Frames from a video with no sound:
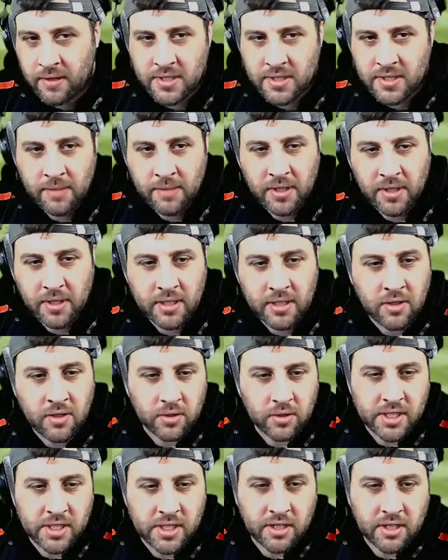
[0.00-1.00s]
but he's knocked
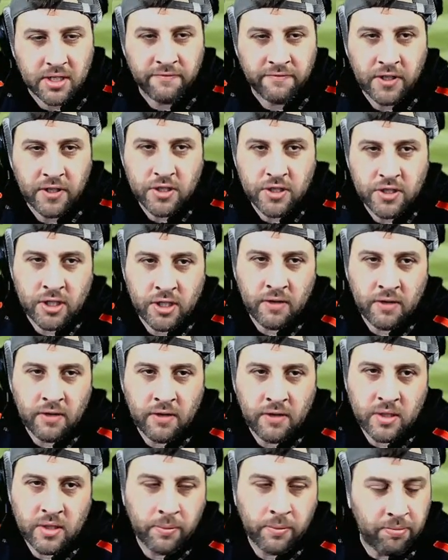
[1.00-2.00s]
his conversion over, so
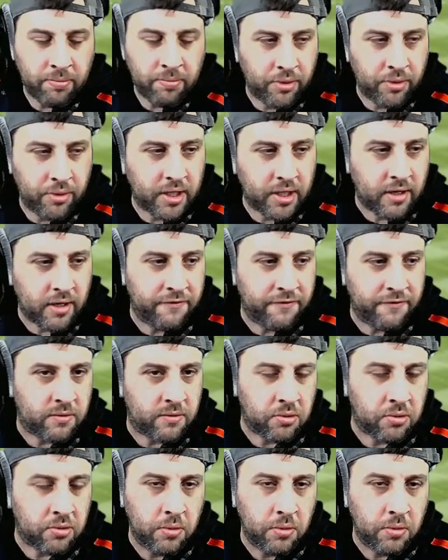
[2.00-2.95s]
he'll be pretty comfortable.